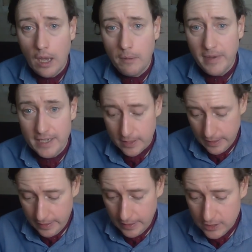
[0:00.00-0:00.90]

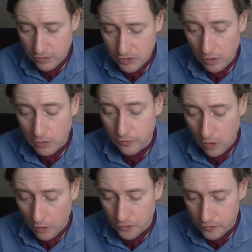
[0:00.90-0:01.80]
basically as a result of
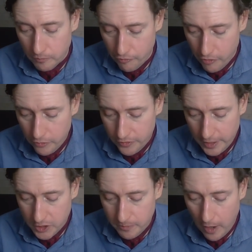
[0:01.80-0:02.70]
constant
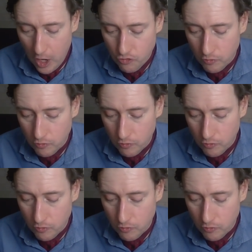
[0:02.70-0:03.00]
protests by a group